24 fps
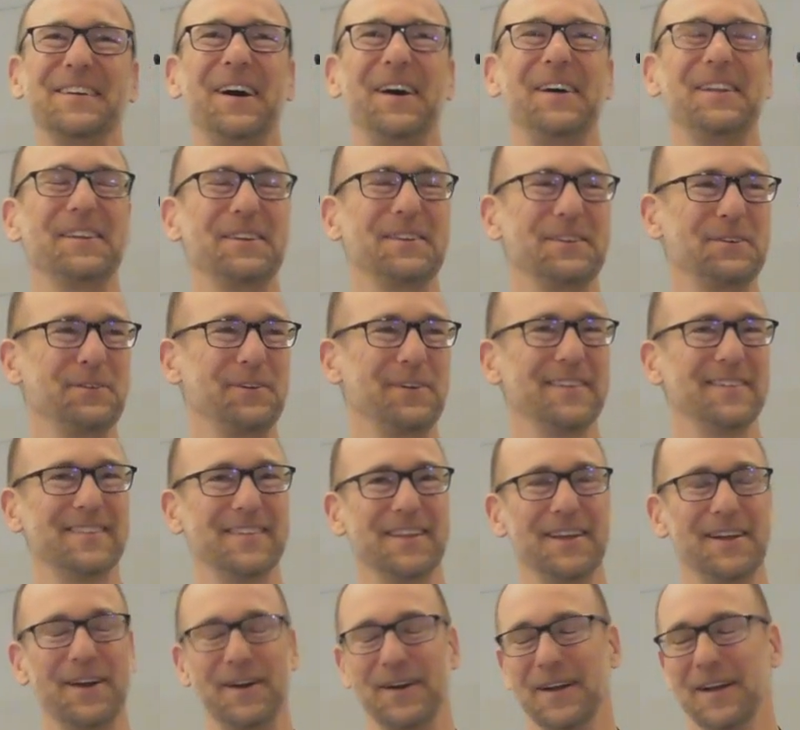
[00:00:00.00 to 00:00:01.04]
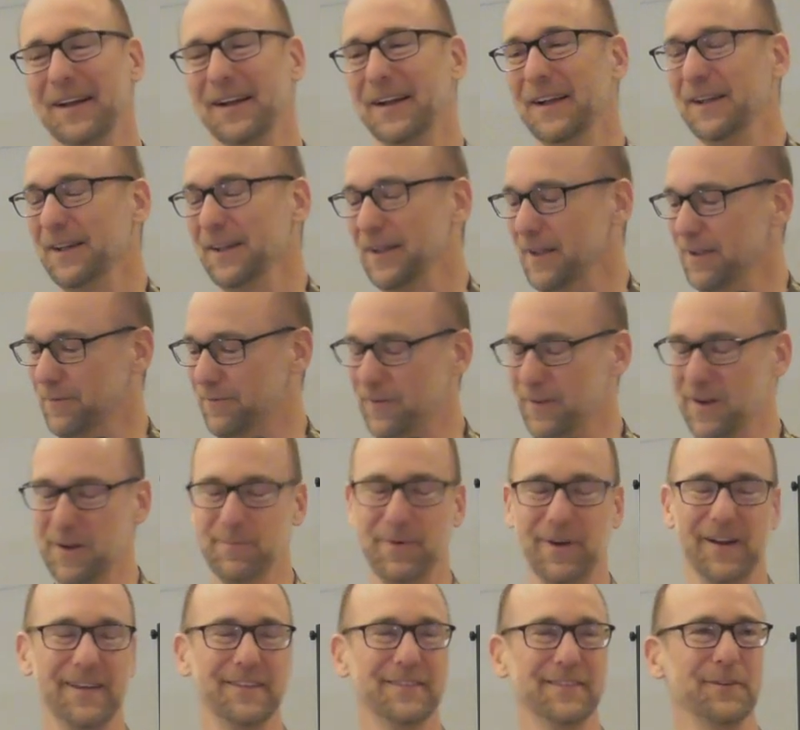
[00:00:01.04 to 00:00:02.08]
call it quits there? If
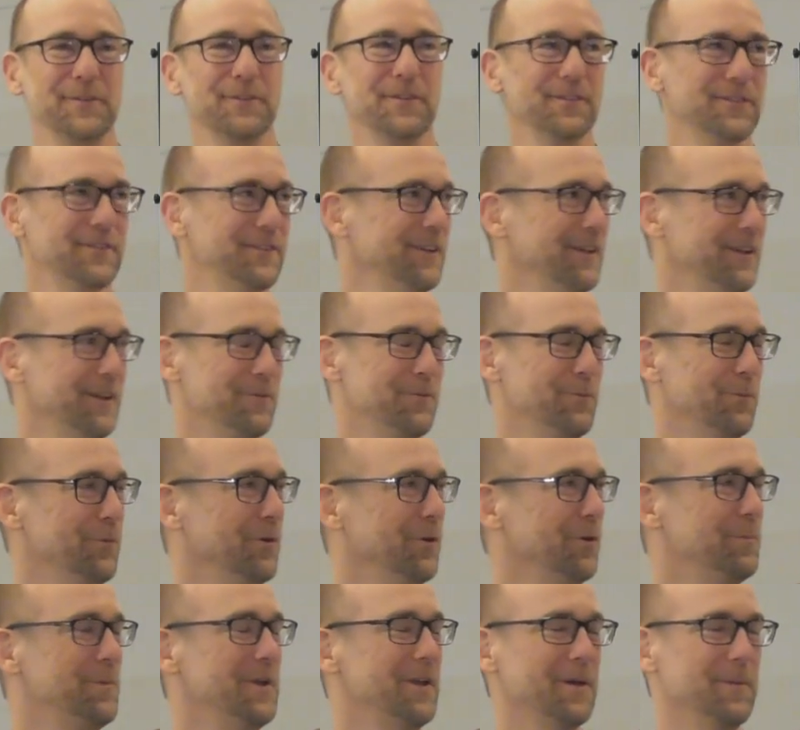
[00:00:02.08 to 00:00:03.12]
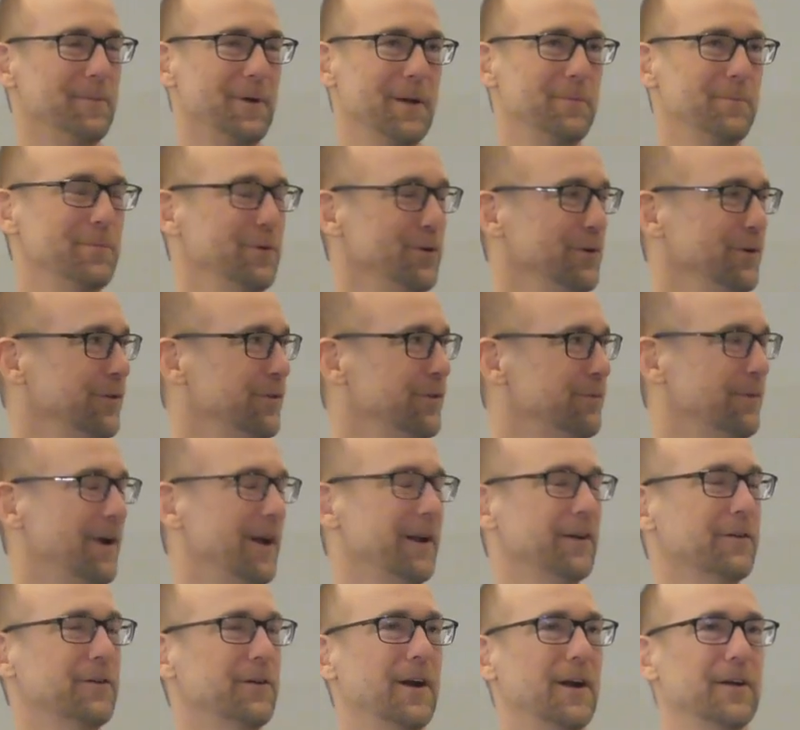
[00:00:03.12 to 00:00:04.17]
anybody's interested, we'll be at my booth
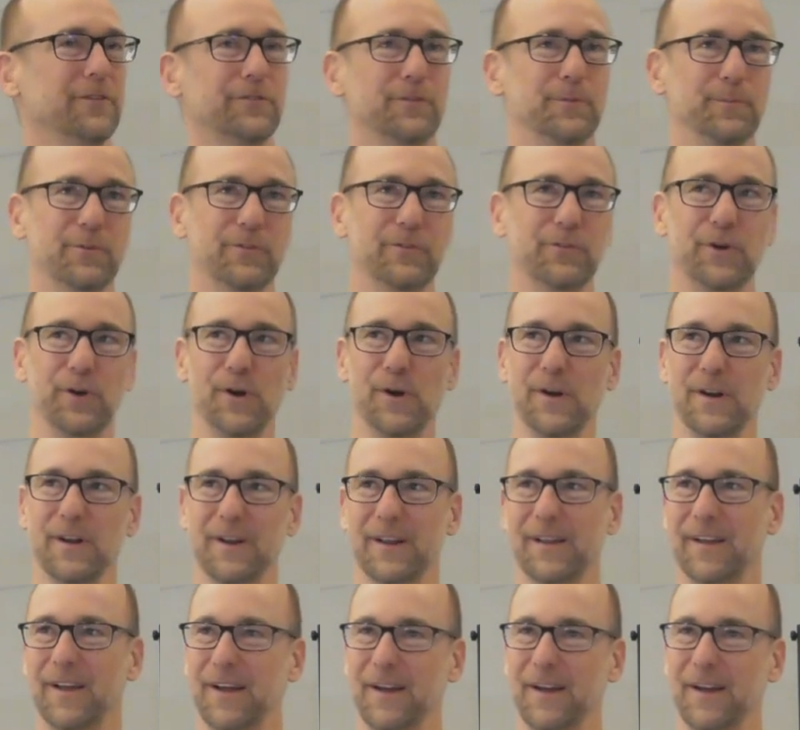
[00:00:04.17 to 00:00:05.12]
right across from Stern.